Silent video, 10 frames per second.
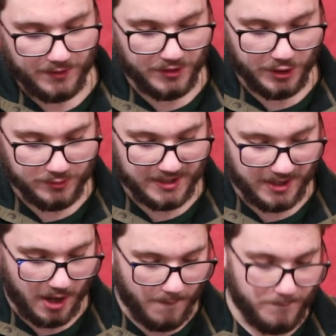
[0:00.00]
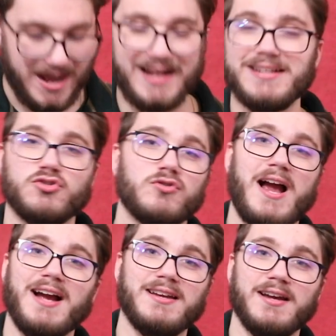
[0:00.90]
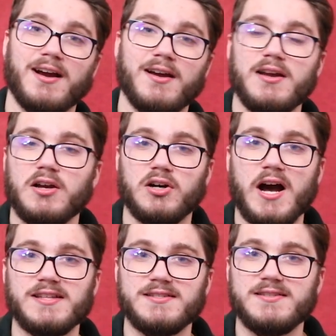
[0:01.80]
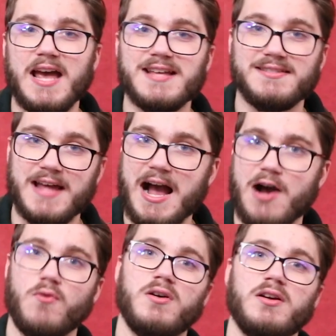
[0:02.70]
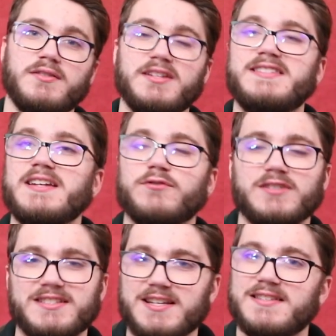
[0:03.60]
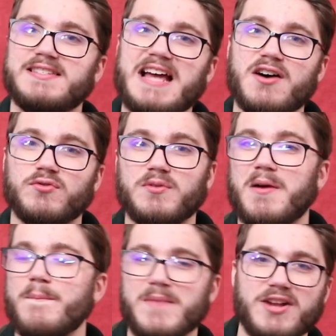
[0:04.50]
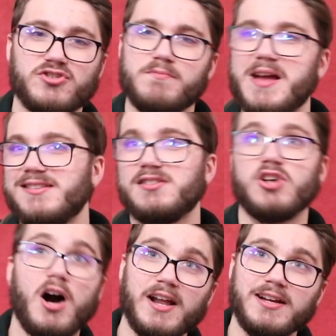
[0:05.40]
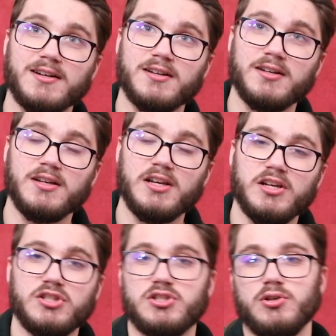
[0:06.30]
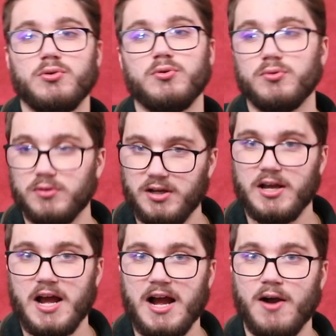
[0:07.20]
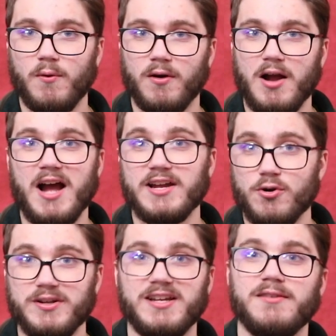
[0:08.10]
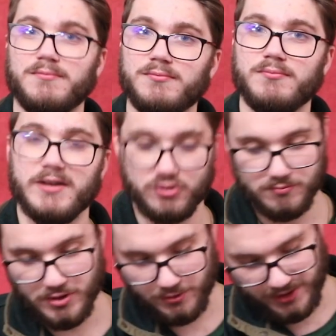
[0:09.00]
using a backing track here, let's test out the difference in sound from our major pentatonic to our Ionian major mode